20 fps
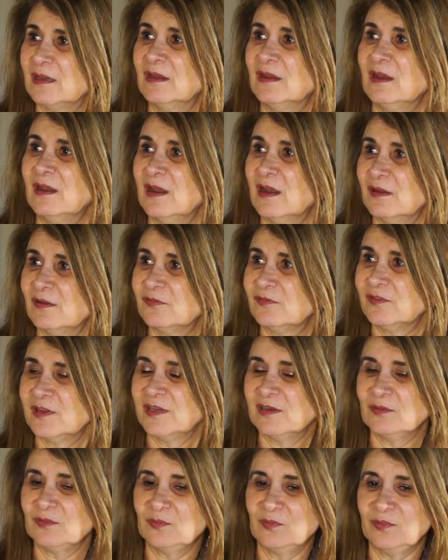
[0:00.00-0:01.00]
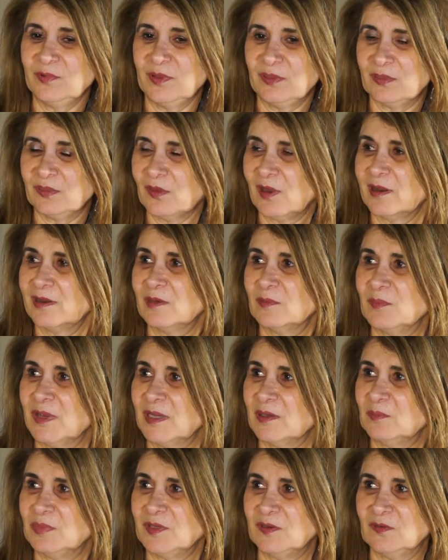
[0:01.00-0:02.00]
enough and we thought it
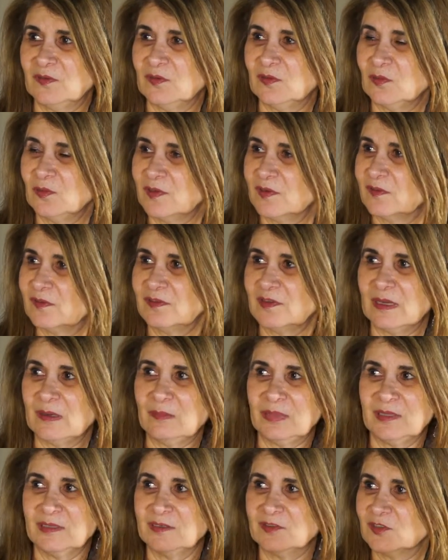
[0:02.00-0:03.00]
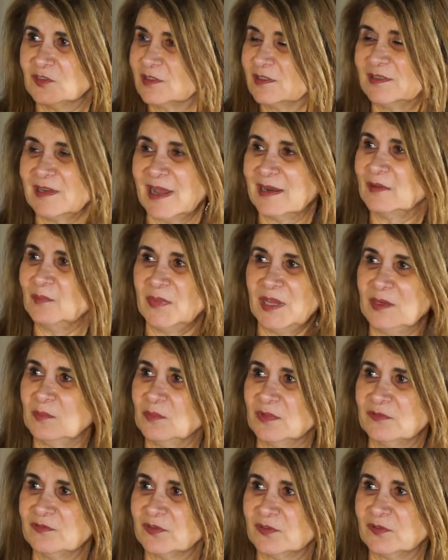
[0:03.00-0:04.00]
might be too unstable and just not
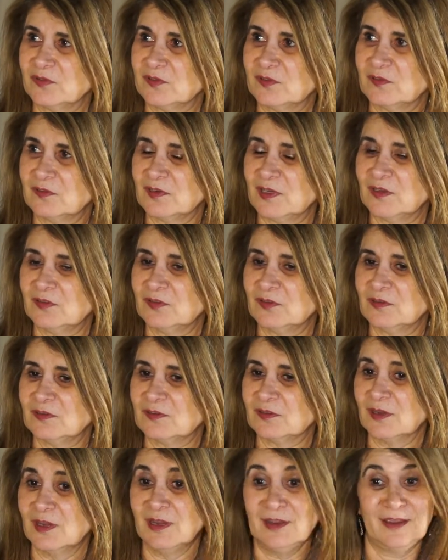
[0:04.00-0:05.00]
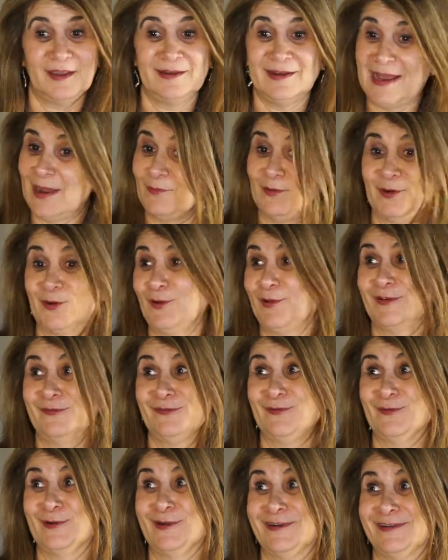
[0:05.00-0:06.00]
amenable for crystallizations and now we're going for